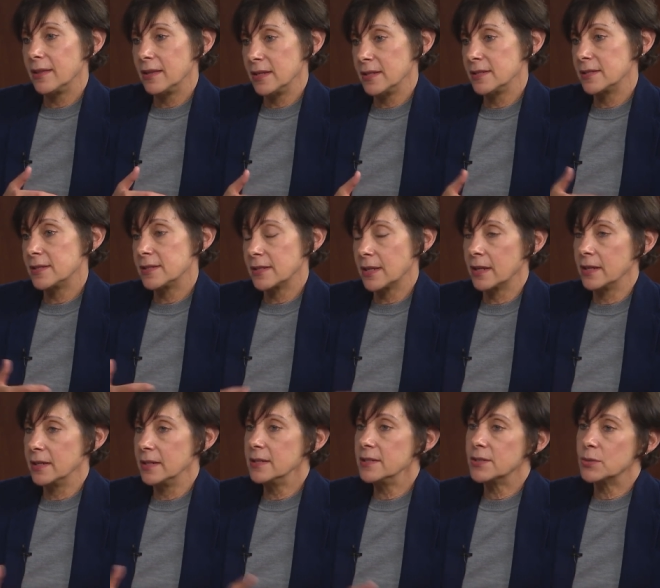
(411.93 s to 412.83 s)
these
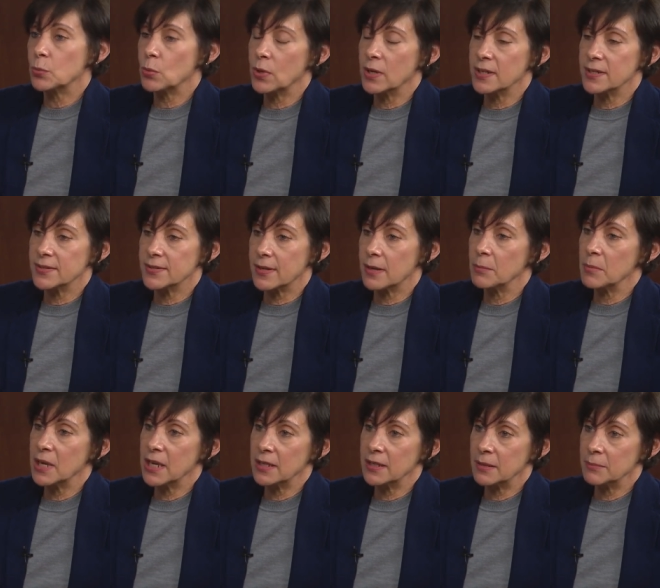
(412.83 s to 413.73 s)
studies was a
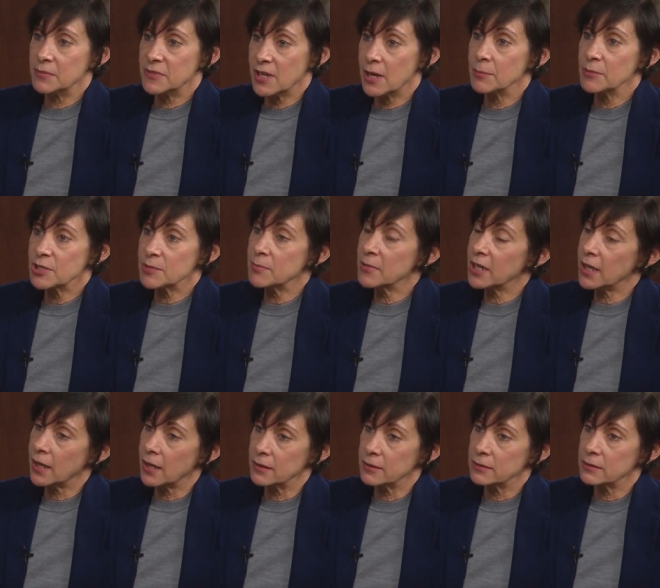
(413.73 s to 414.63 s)
man named Thomas
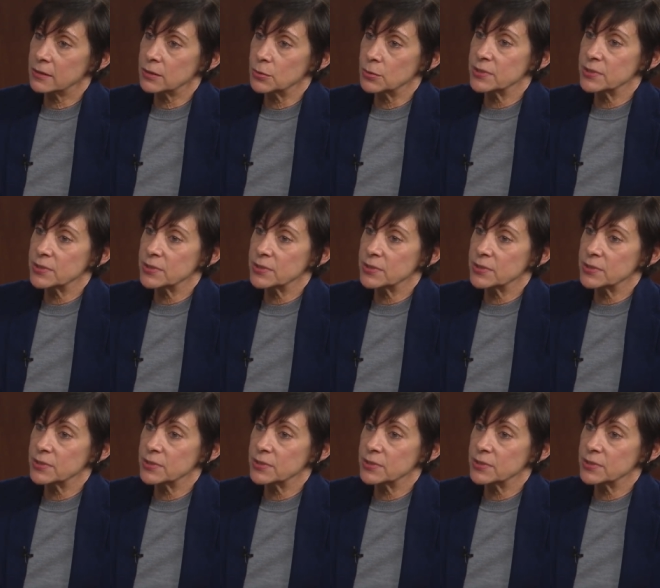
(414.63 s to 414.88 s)
McKeller,